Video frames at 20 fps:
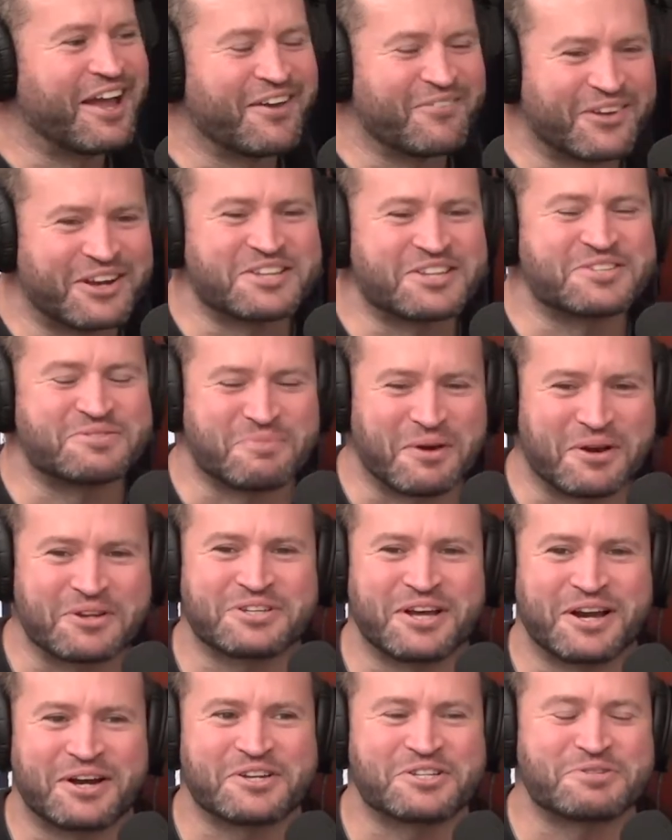when the smoke
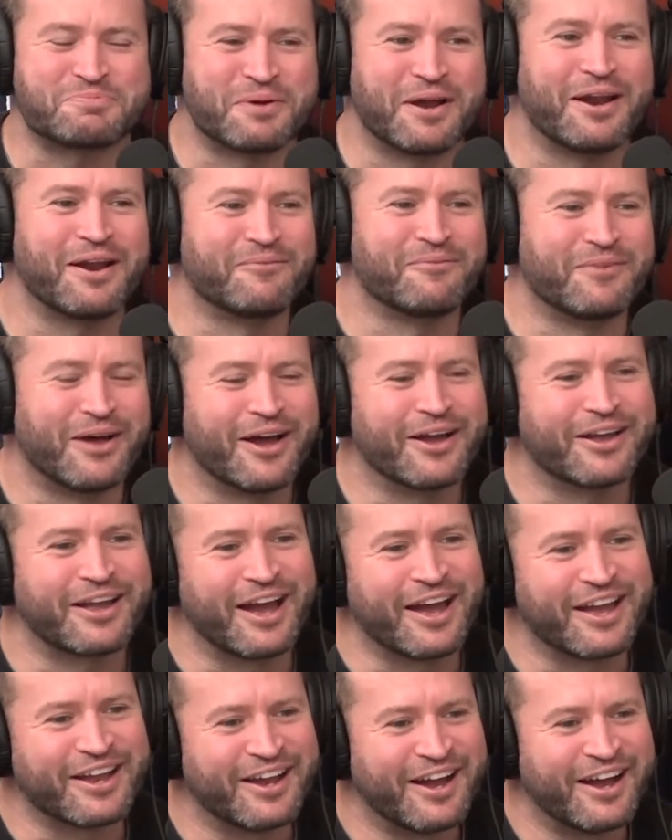started to spread, I'm like,
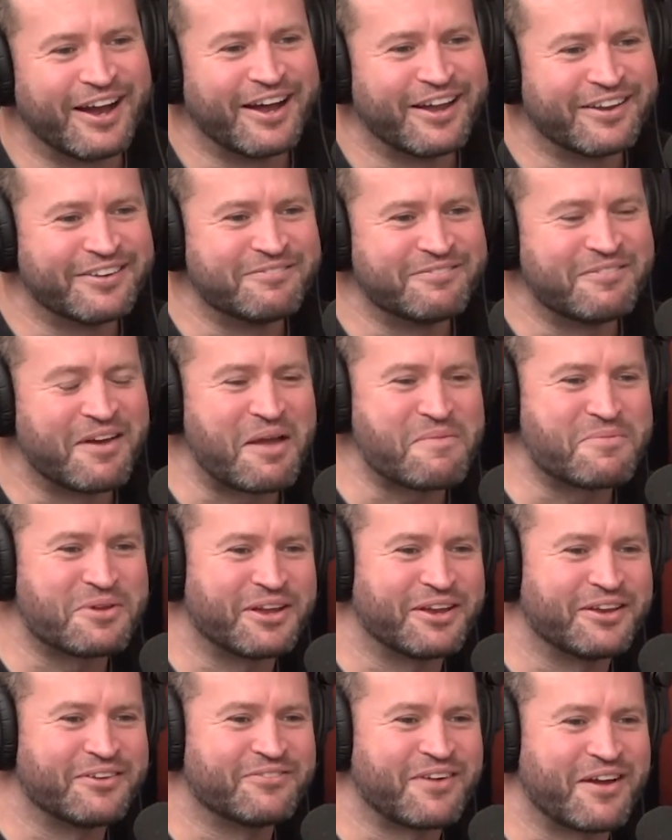okay,
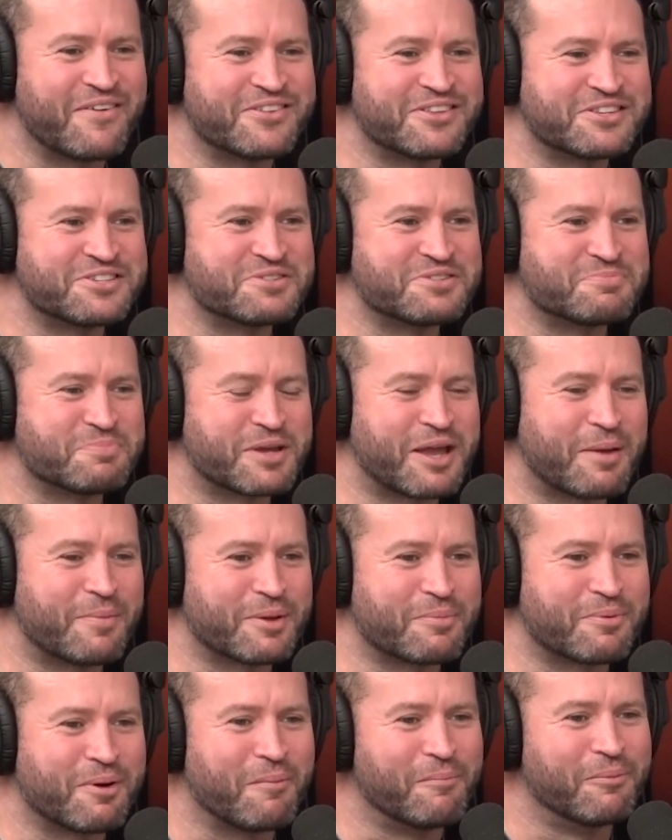maybe this is becoming
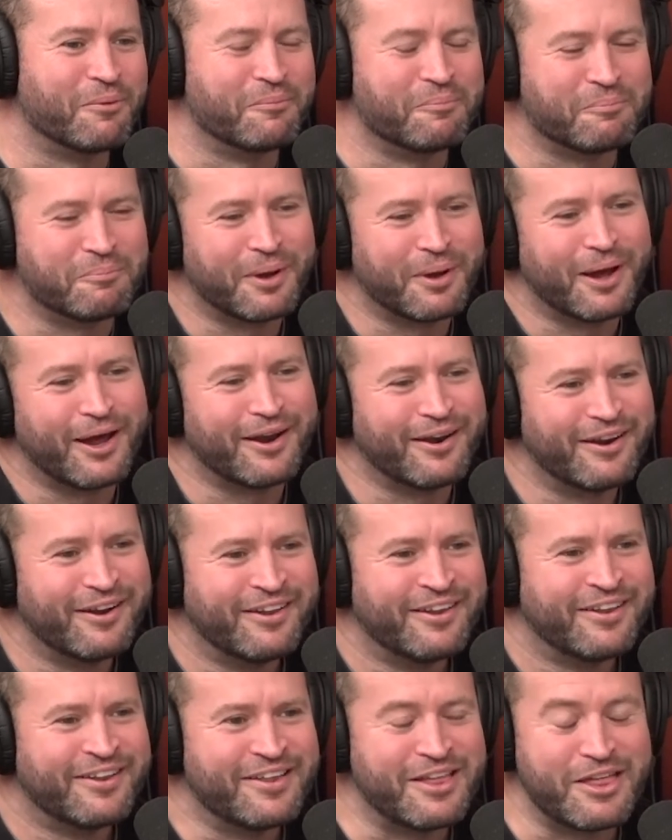a problem. But
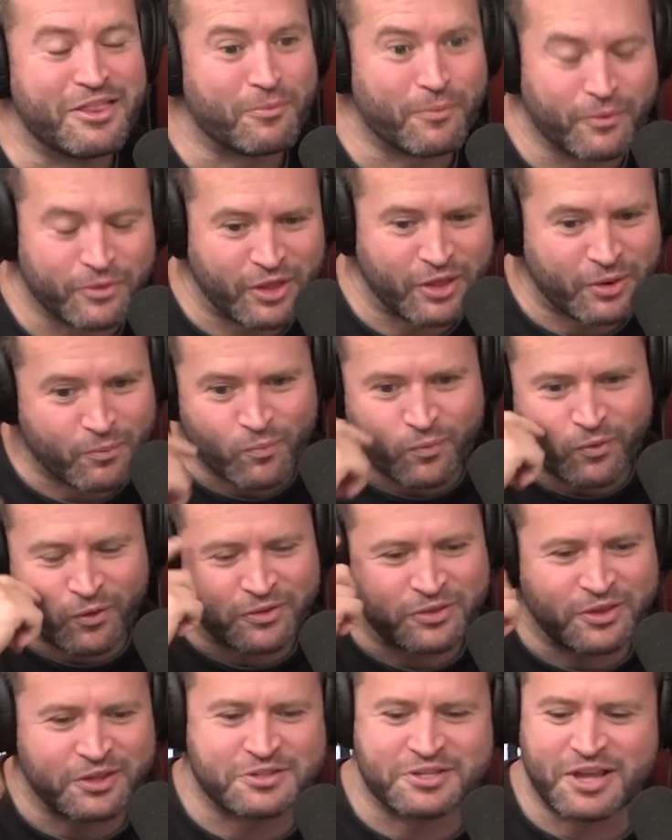then
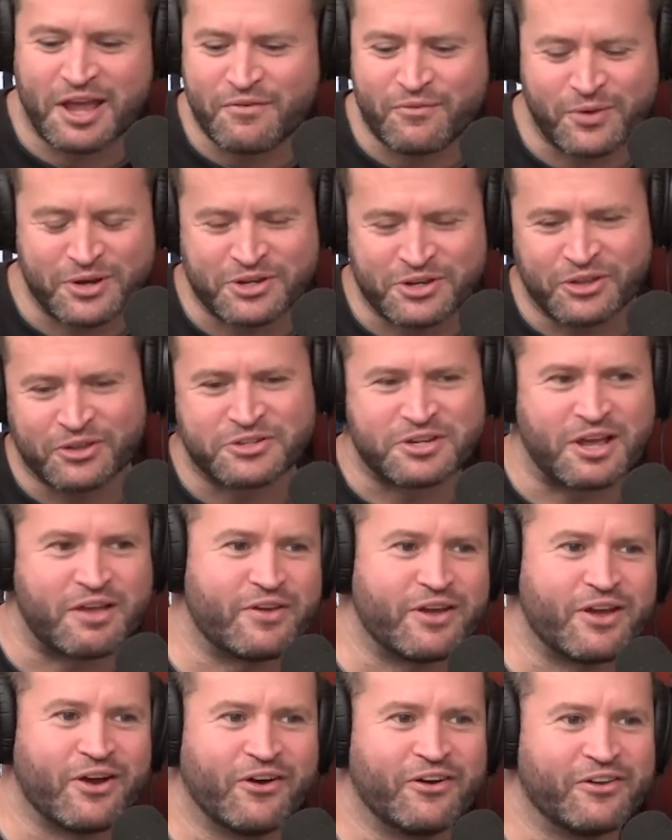we turned the
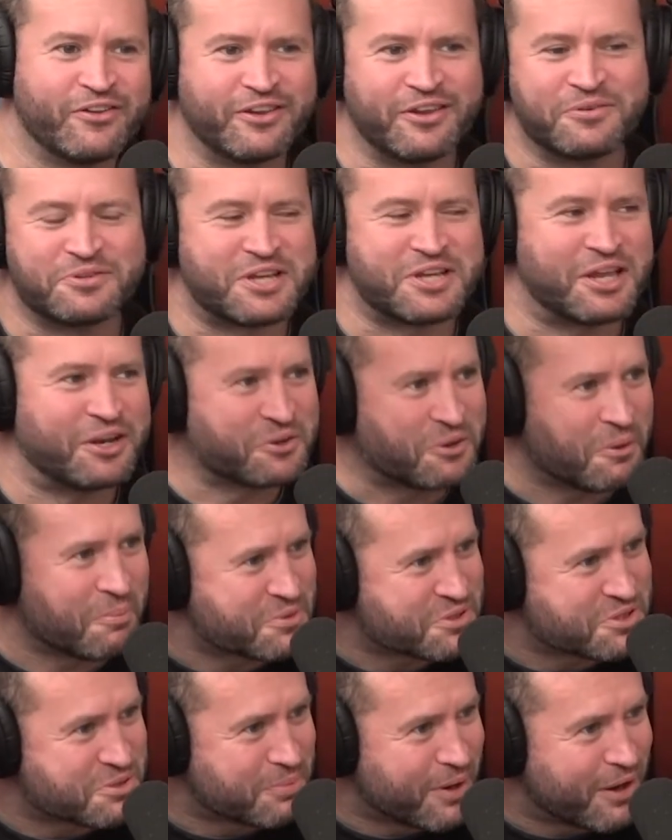TV on, and there was
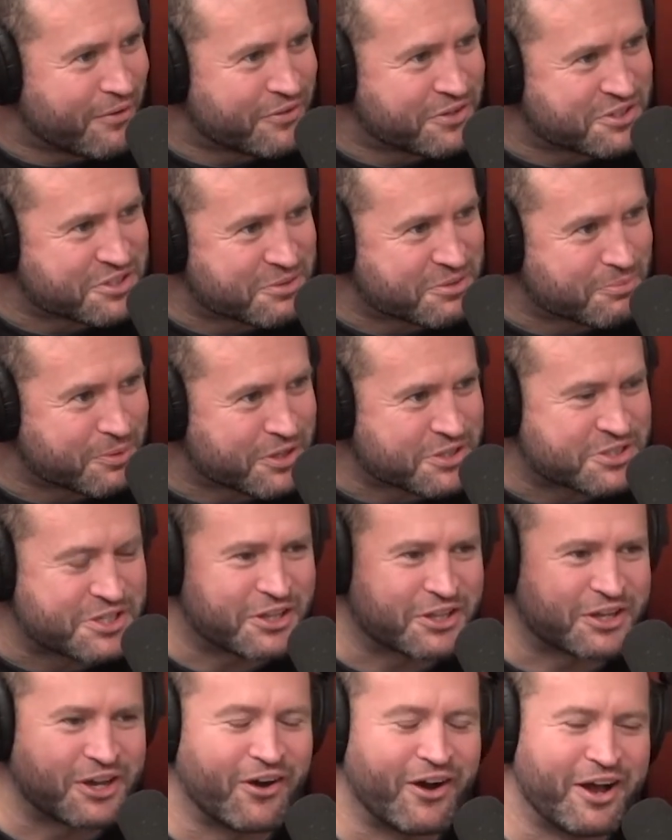helicopters above us, and we could see
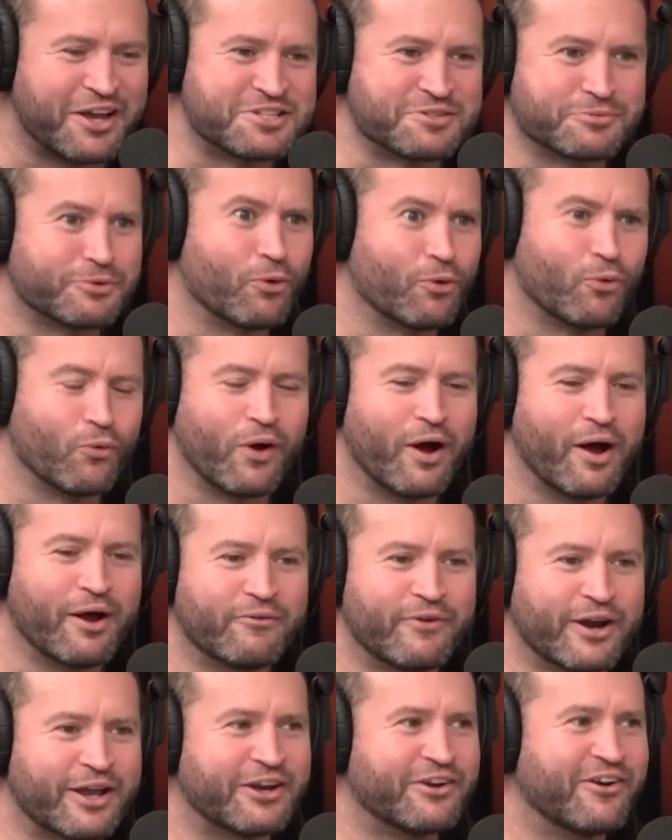the guys that we all
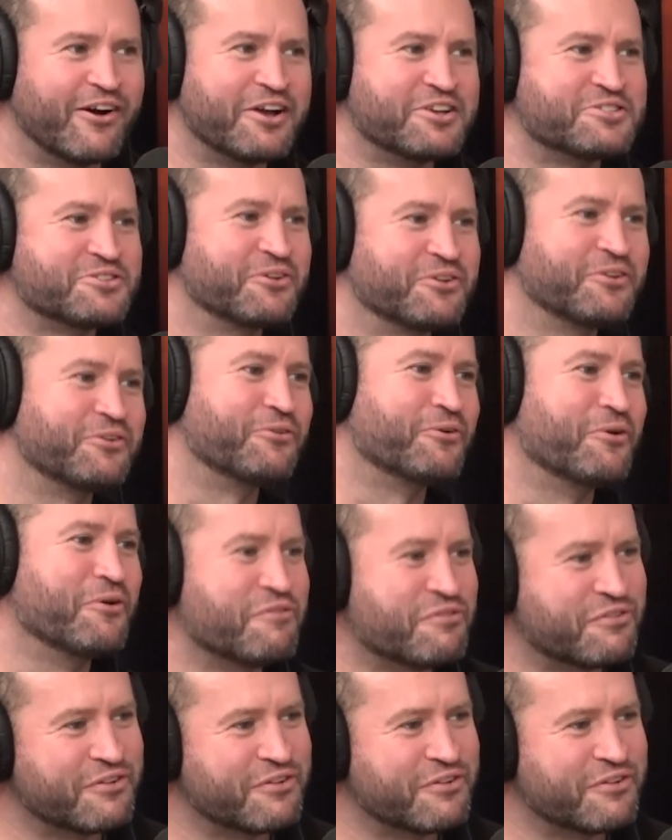recognised on the roof.